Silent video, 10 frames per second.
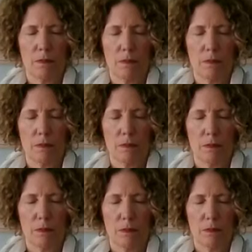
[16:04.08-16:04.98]

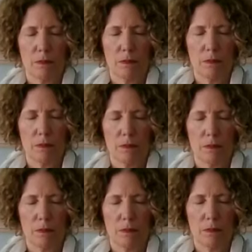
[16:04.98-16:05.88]

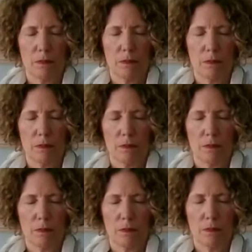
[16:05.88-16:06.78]

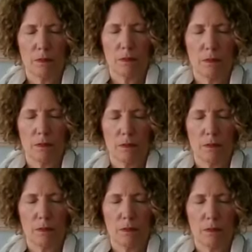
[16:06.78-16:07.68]

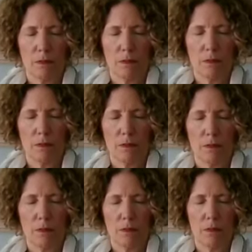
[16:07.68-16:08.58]

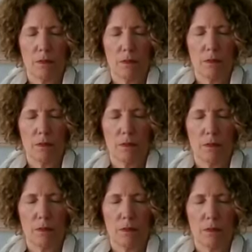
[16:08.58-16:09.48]

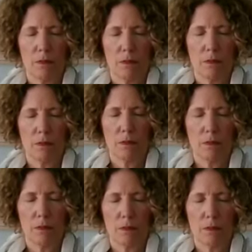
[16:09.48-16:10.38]

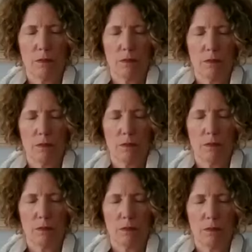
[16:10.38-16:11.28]
No one is speaking in this clip.